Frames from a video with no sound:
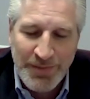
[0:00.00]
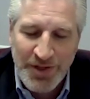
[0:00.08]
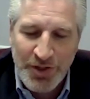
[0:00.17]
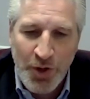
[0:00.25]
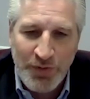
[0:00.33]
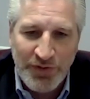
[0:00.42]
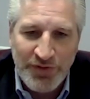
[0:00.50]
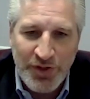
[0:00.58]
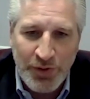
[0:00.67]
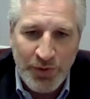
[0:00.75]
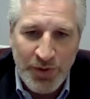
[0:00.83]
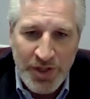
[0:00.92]
give me an
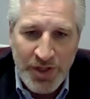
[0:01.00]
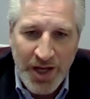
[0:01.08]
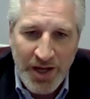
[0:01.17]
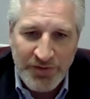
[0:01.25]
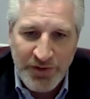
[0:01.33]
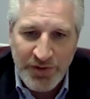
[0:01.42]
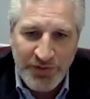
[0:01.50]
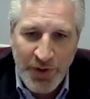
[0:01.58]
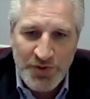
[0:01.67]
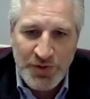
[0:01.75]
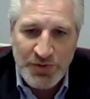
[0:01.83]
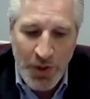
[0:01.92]
overview for the
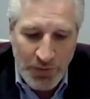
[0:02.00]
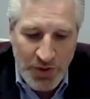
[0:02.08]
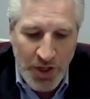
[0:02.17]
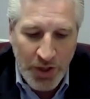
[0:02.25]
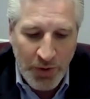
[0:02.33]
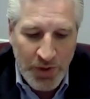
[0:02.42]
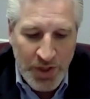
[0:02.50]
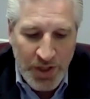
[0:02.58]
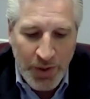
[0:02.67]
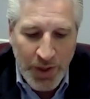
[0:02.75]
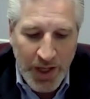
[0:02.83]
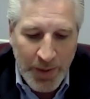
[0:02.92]
folks that don't know
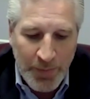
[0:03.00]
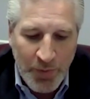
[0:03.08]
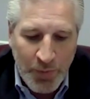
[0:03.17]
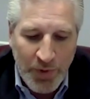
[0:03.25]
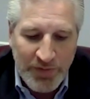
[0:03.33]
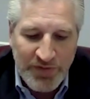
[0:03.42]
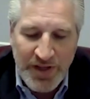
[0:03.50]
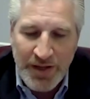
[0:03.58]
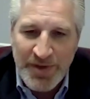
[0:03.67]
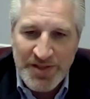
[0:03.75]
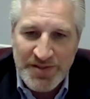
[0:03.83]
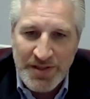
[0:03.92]
what
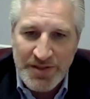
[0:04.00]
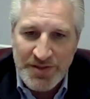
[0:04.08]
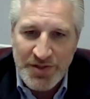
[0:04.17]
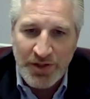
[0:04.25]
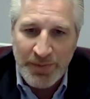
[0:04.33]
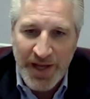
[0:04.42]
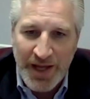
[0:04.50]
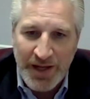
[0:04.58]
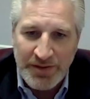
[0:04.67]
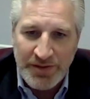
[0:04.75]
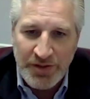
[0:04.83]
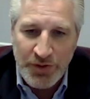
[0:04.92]
VMSC is all
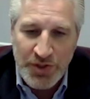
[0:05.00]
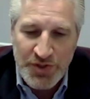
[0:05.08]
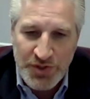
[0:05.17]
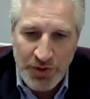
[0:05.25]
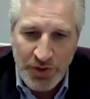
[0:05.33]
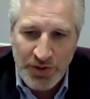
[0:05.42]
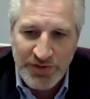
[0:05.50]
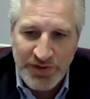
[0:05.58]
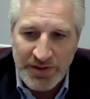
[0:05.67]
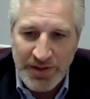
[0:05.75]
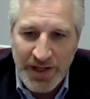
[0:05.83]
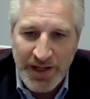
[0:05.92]
about and who you serve
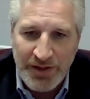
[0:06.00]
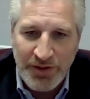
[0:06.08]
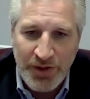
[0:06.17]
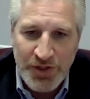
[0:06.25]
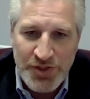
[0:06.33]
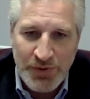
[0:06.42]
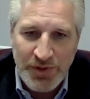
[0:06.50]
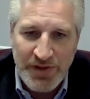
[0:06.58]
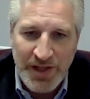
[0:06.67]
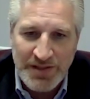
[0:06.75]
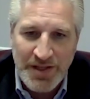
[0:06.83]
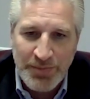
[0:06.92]
and how large you are,
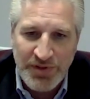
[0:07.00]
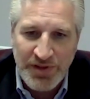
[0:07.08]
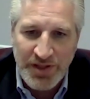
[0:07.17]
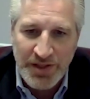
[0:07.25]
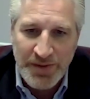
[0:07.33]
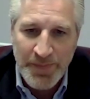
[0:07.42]
that type of thing?